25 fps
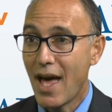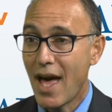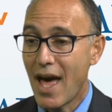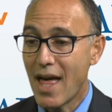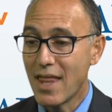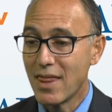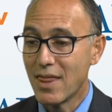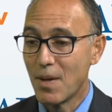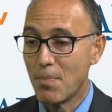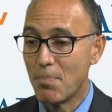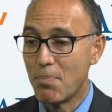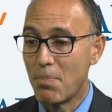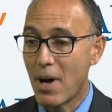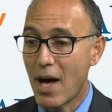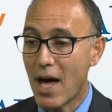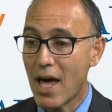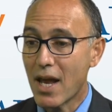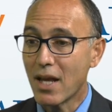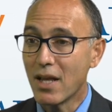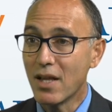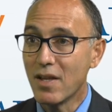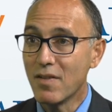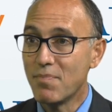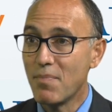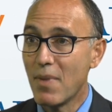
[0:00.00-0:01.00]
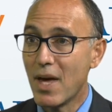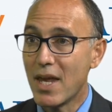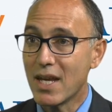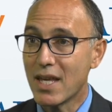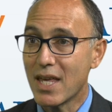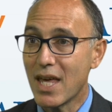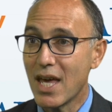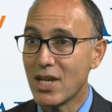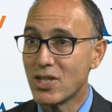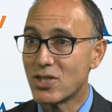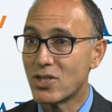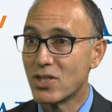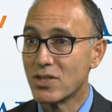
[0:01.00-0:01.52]
And the bottle of
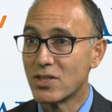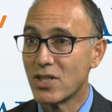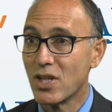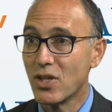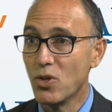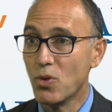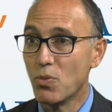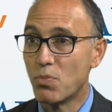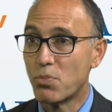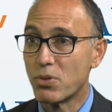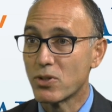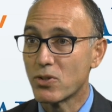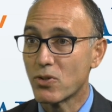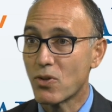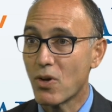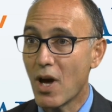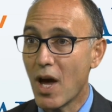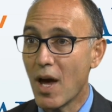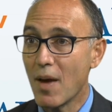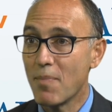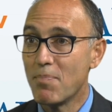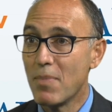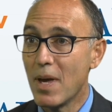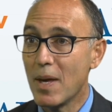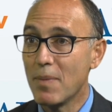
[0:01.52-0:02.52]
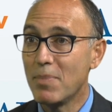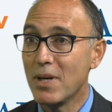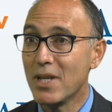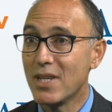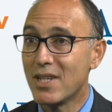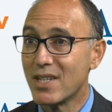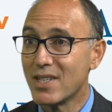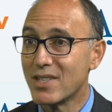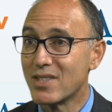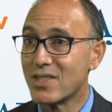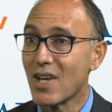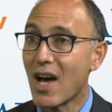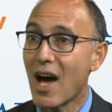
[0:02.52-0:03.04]
medications that you prescribe may be
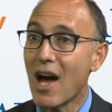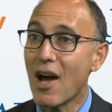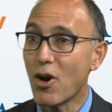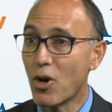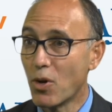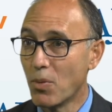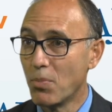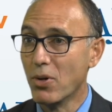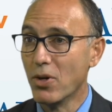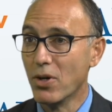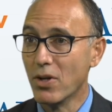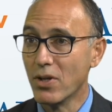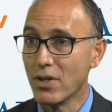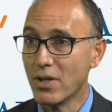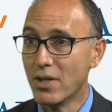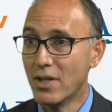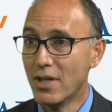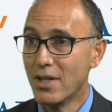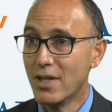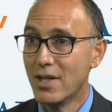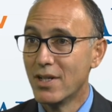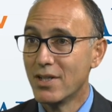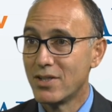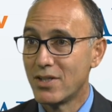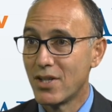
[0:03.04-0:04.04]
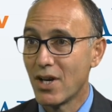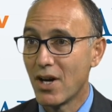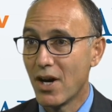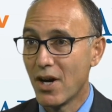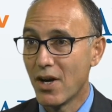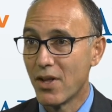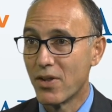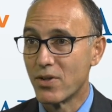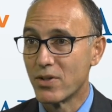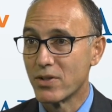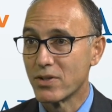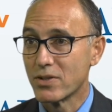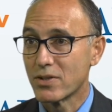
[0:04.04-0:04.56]
desirable to
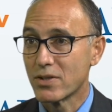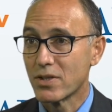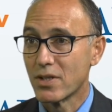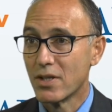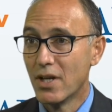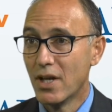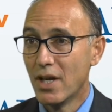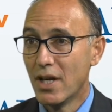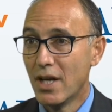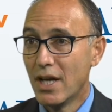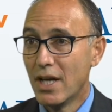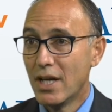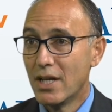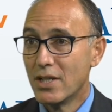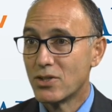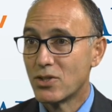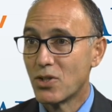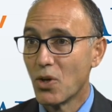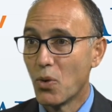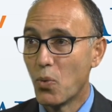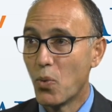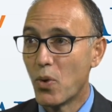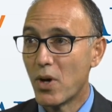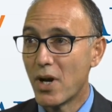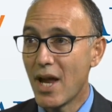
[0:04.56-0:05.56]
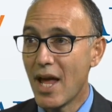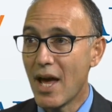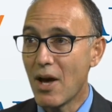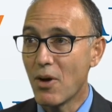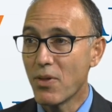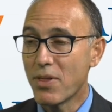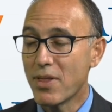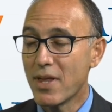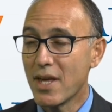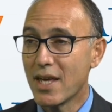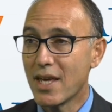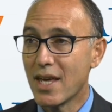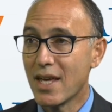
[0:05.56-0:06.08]
others. So we're now
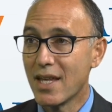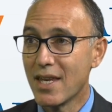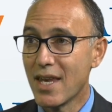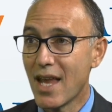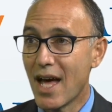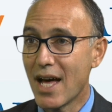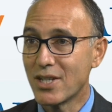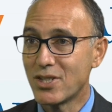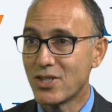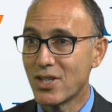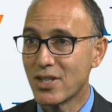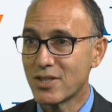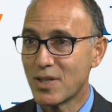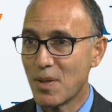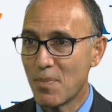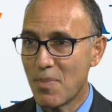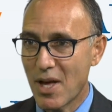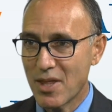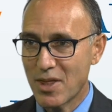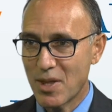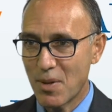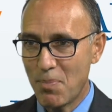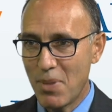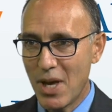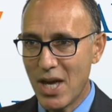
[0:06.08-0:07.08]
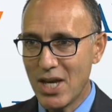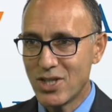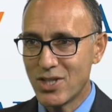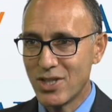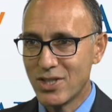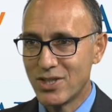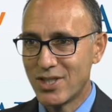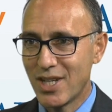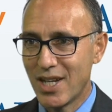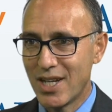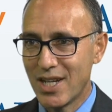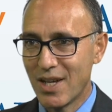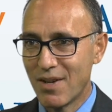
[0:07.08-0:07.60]
thinking not just about the
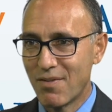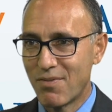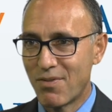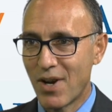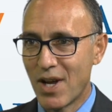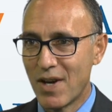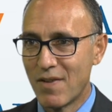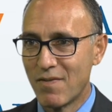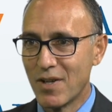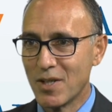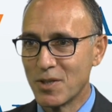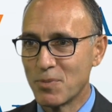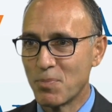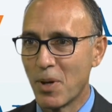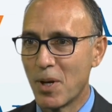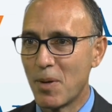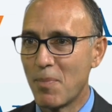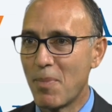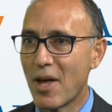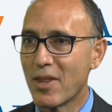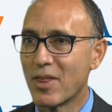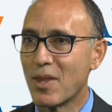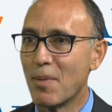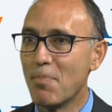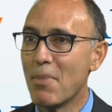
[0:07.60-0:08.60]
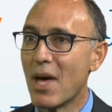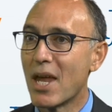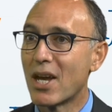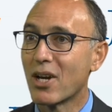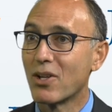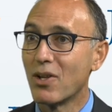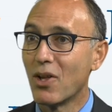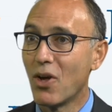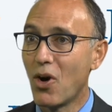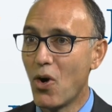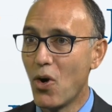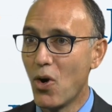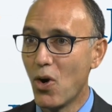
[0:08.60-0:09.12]
patient sitting in front of us, but about the
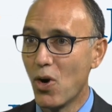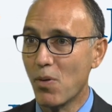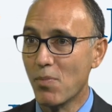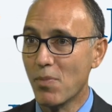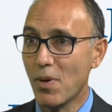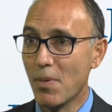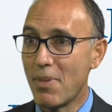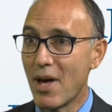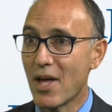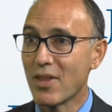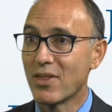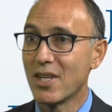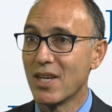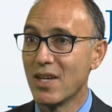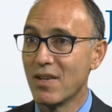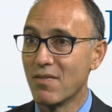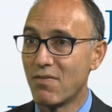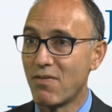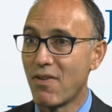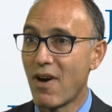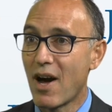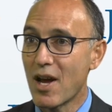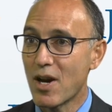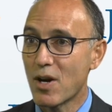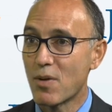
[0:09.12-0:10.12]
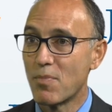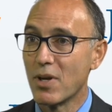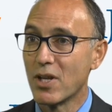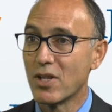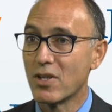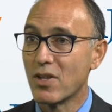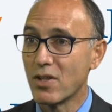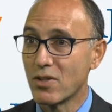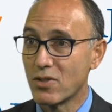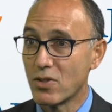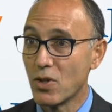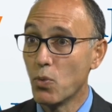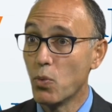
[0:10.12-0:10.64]
medical home, about the
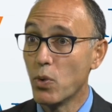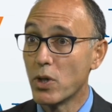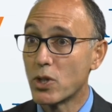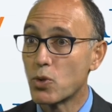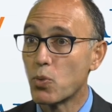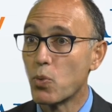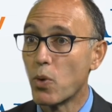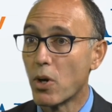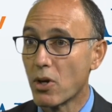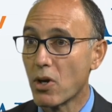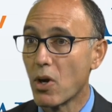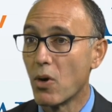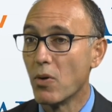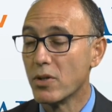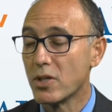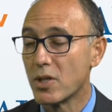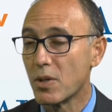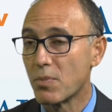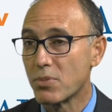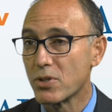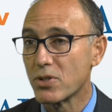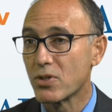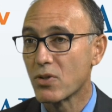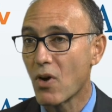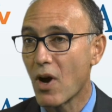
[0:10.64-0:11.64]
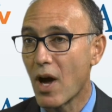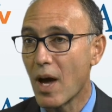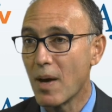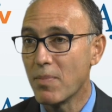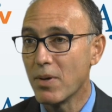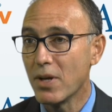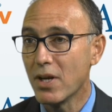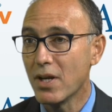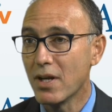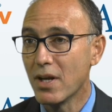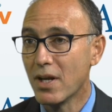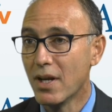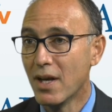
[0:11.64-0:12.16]
environment to which we're going to prescribe
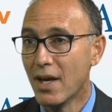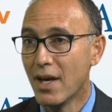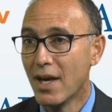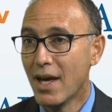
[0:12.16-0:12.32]
in.